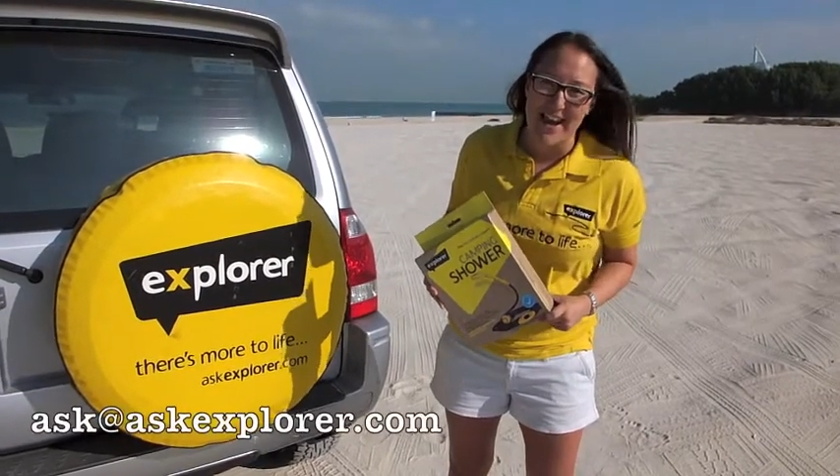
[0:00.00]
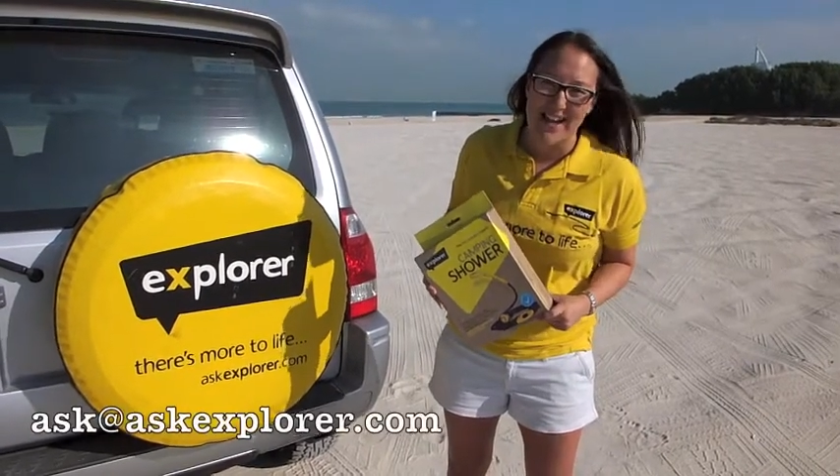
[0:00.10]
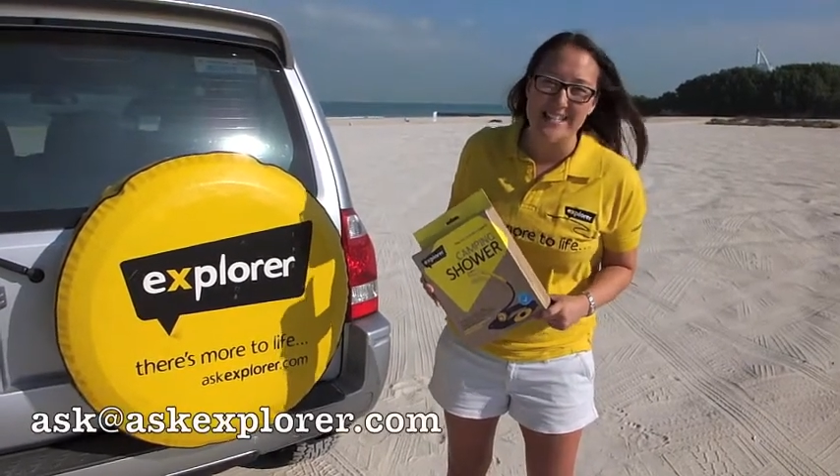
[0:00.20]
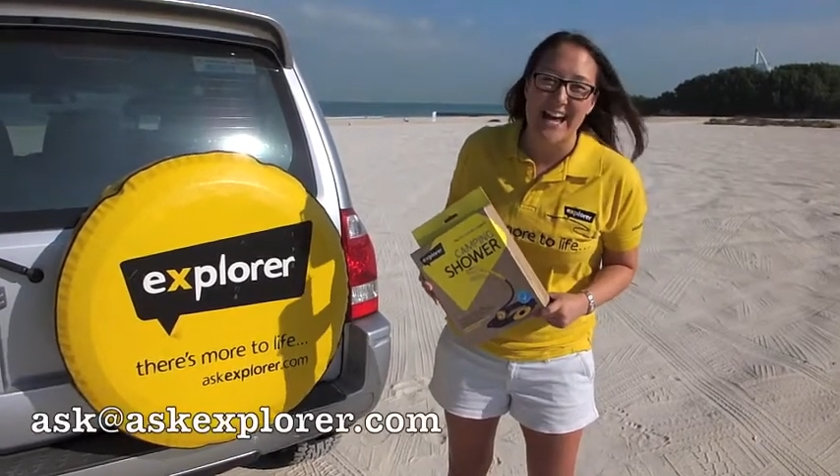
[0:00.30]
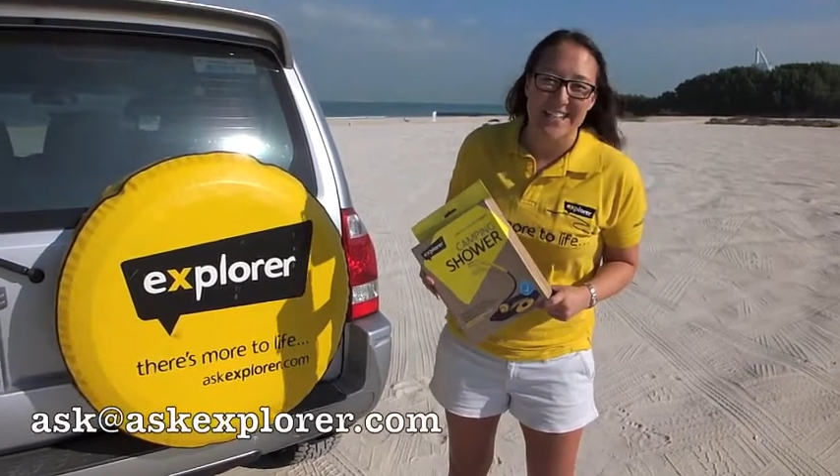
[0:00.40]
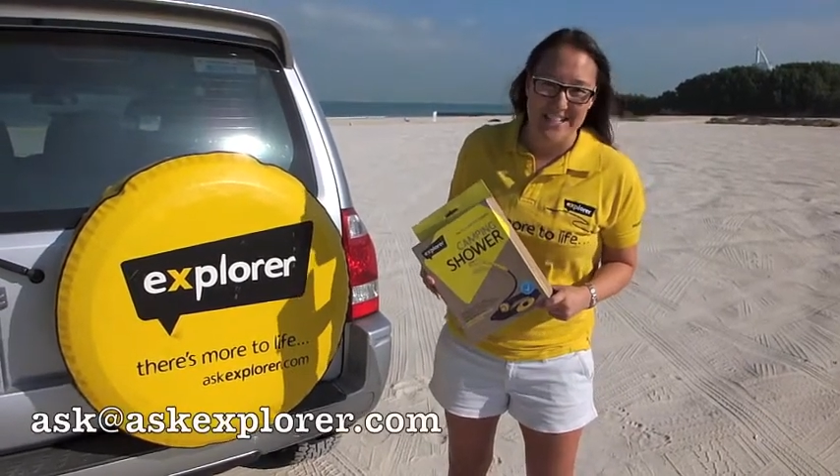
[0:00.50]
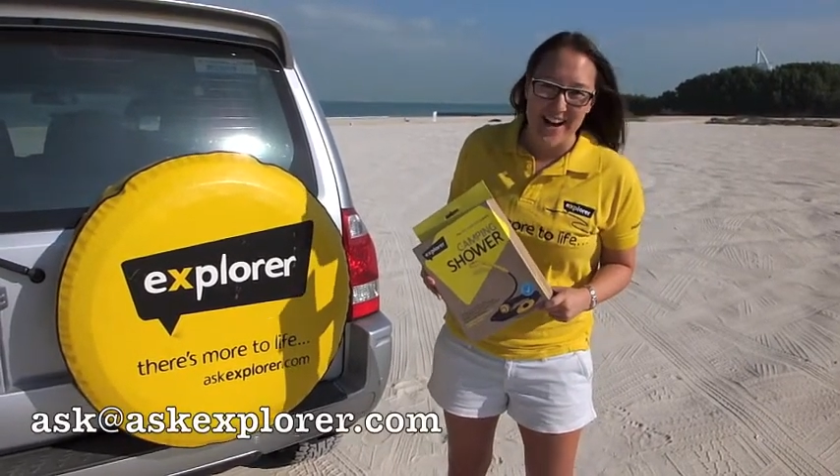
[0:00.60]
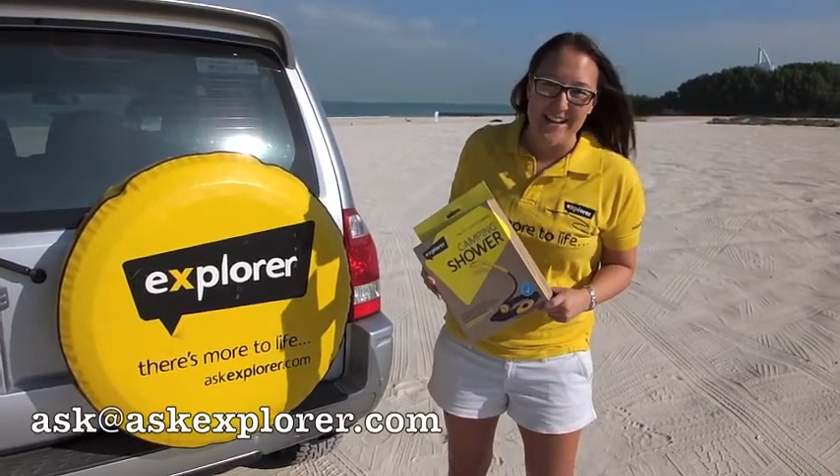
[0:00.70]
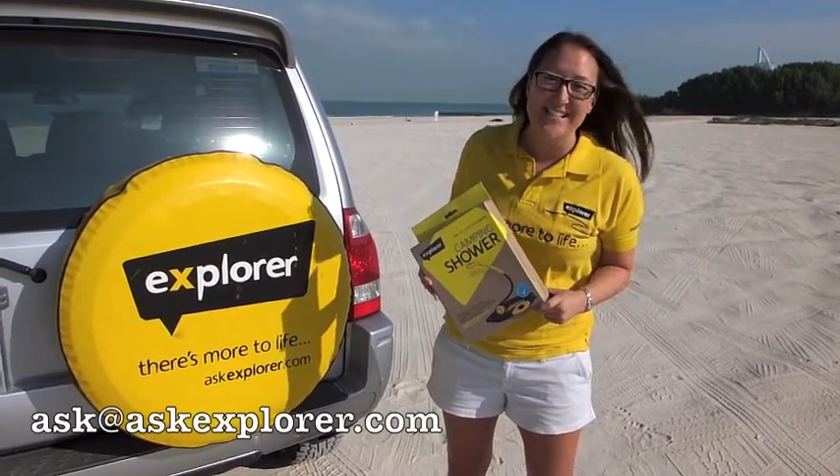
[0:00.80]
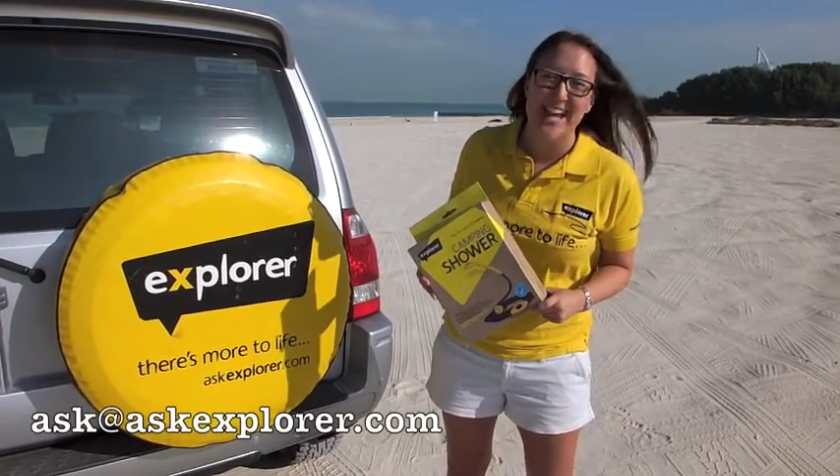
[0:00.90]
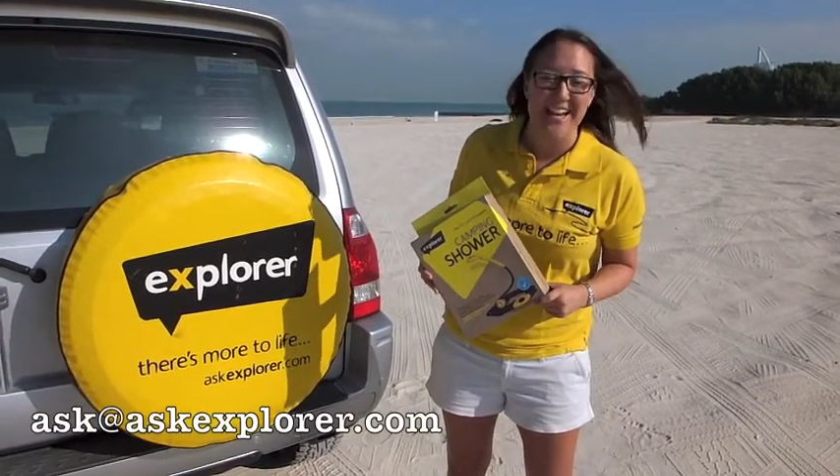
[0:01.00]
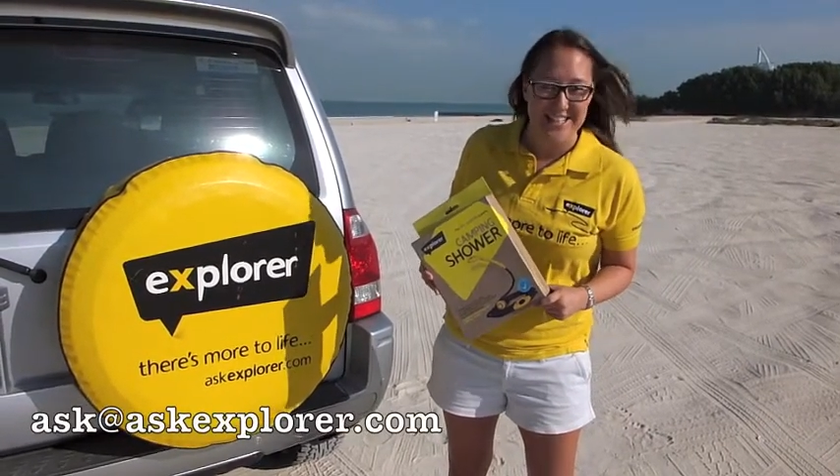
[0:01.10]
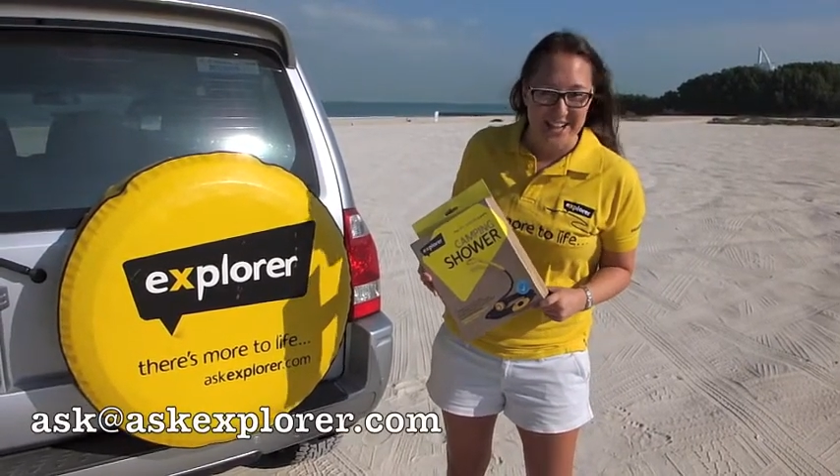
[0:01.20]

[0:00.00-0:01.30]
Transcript: us at ask at